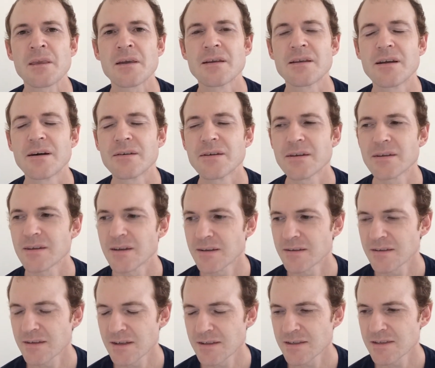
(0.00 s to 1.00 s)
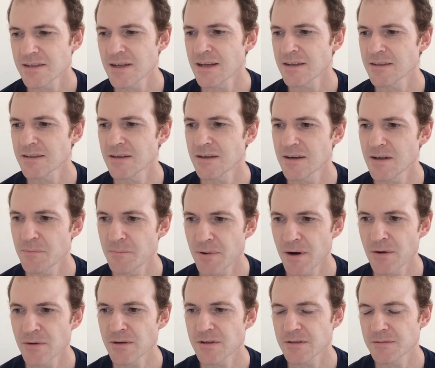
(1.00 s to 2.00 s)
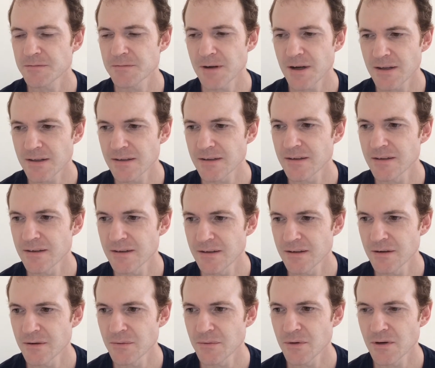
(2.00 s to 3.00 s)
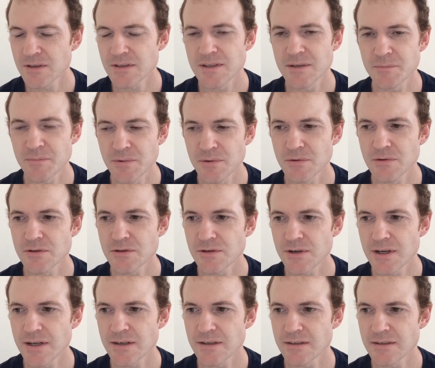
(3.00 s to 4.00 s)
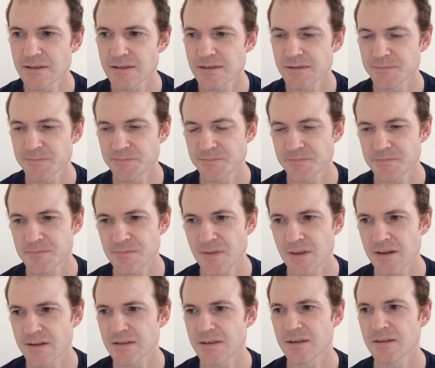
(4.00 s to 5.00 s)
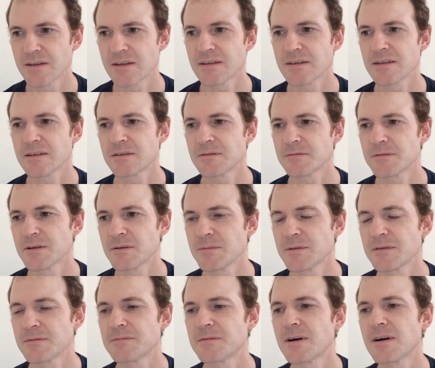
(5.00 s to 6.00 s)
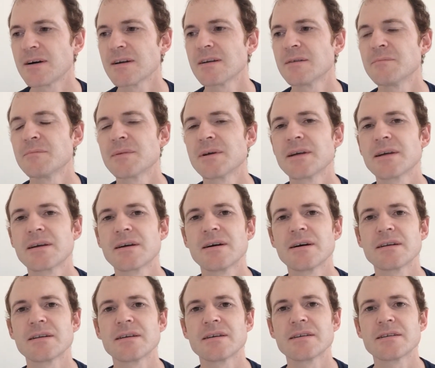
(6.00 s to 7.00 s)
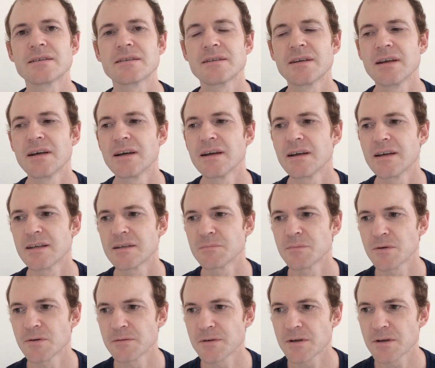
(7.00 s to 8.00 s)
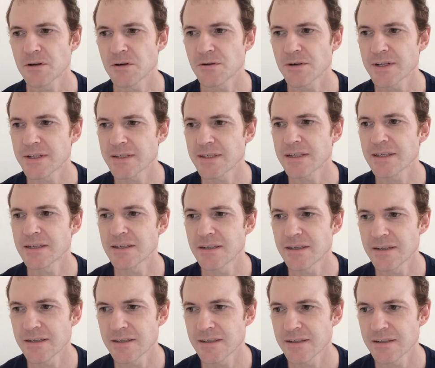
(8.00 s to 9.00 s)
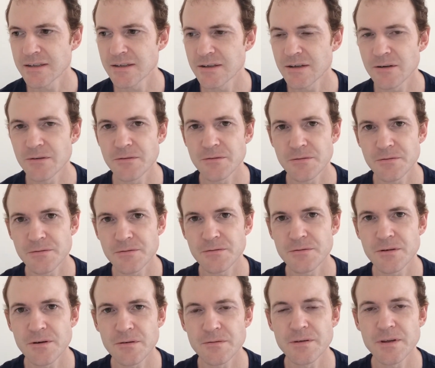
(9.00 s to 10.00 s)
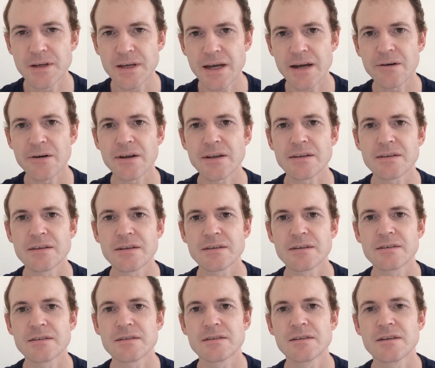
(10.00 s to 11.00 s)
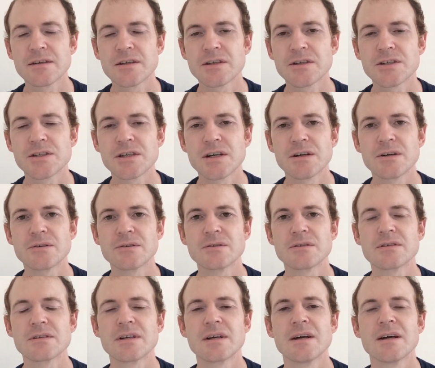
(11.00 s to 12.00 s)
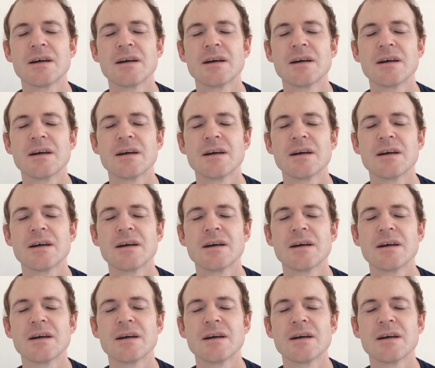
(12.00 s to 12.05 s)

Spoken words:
You know, a satire pokes fun at what it portrays. So this film is violent, but it's more of a critique of the characters that it shows.